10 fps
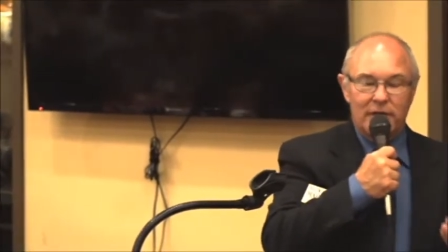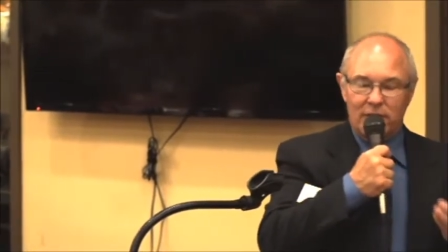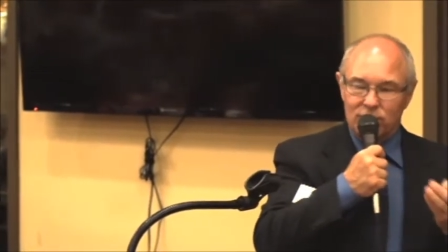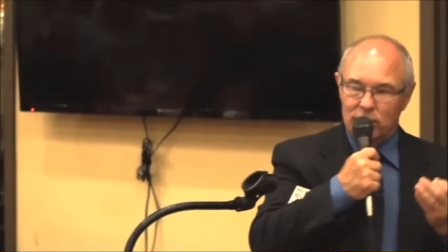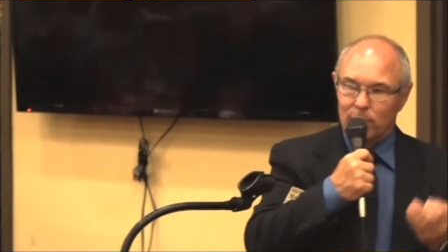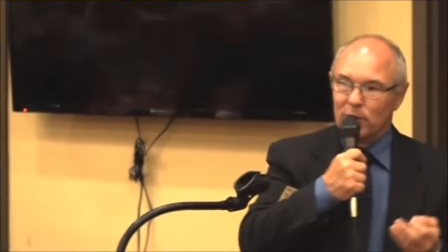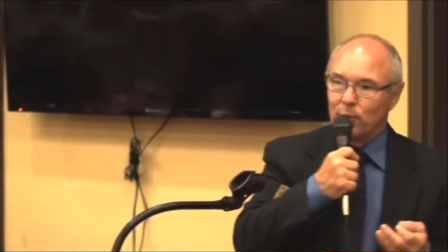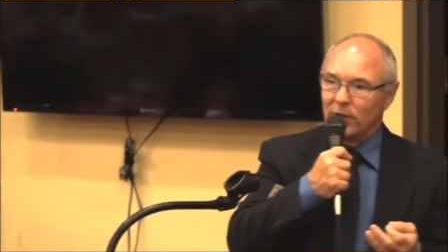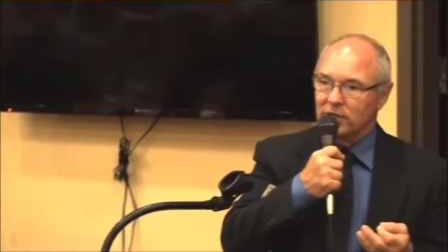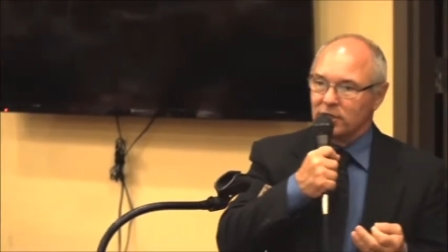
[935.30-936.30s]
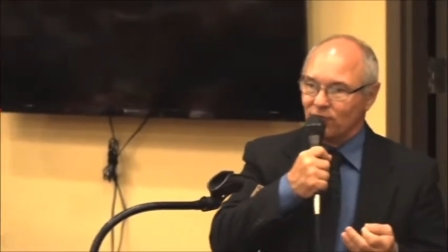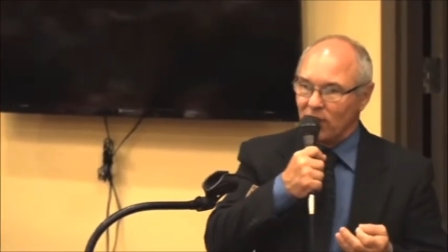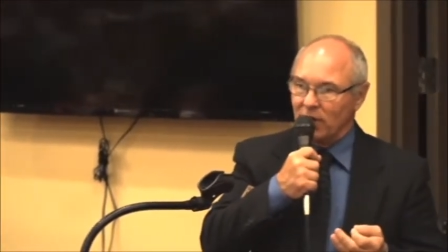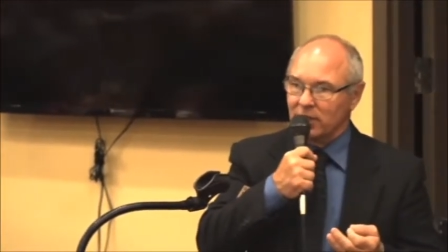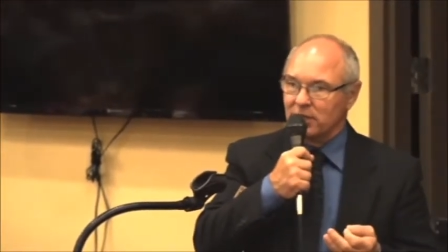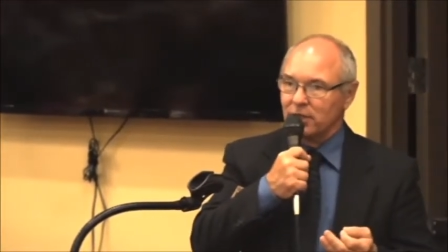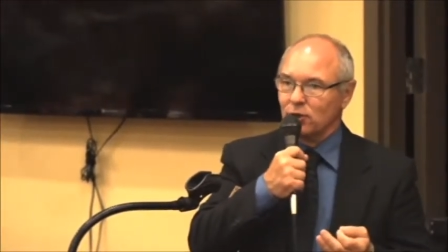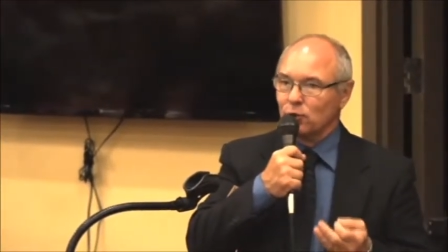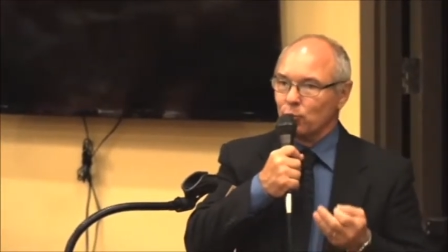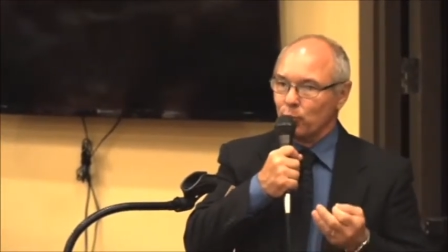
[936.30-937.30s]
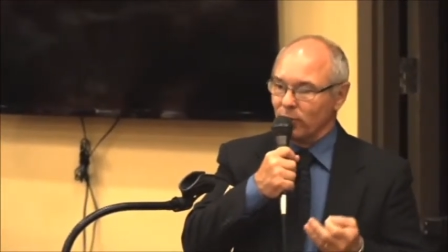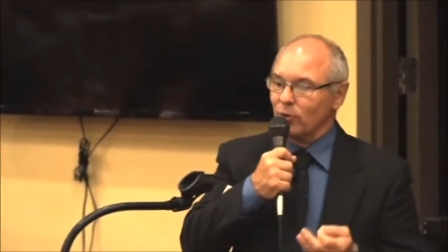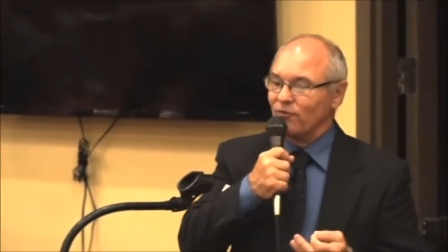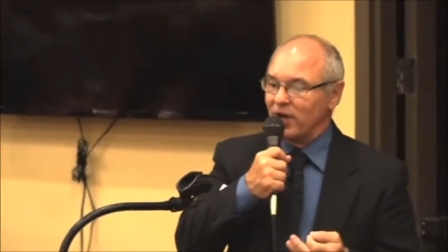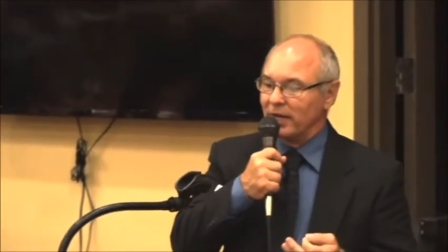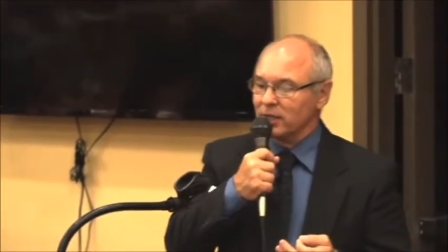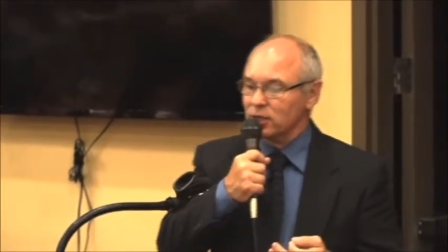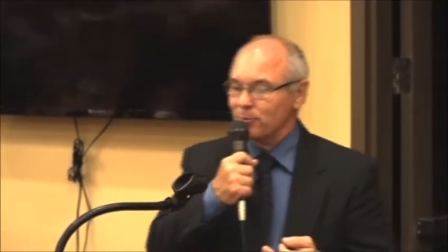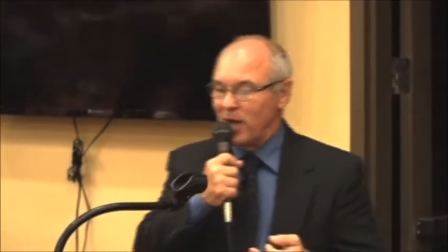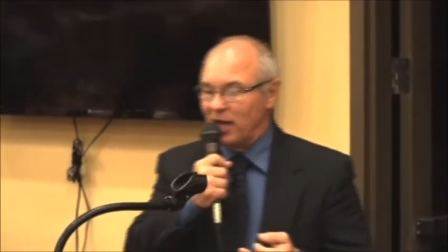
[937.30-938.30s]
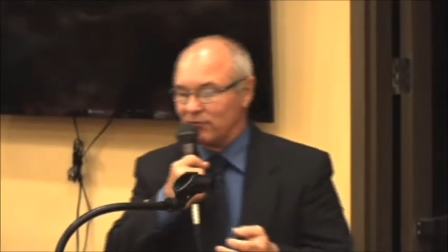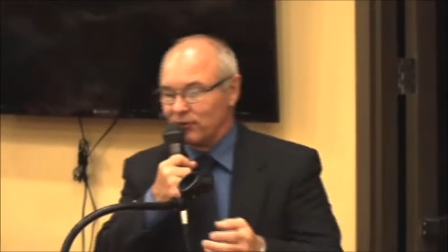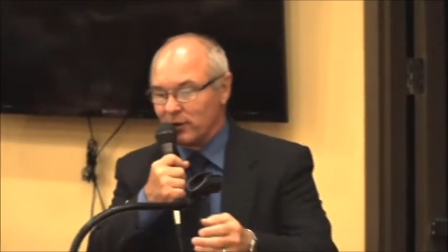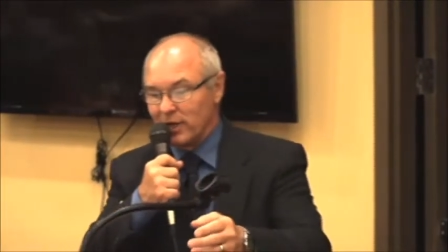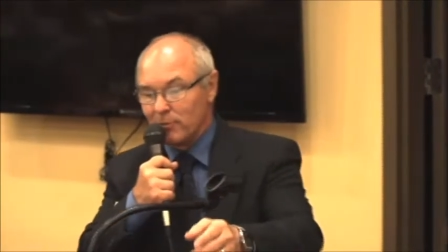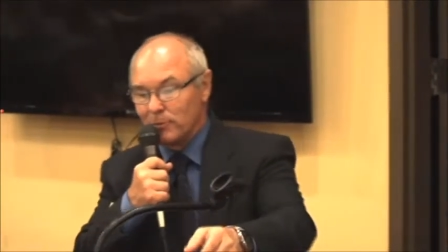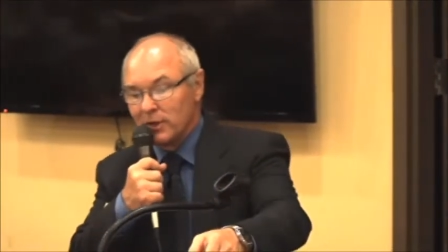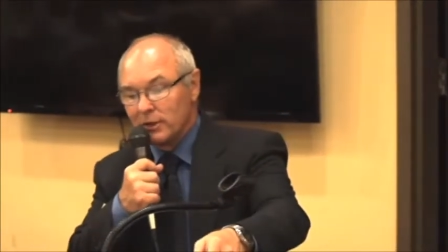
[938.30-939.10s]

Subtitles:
If somebody wants to volunteer, we will find a spot for them.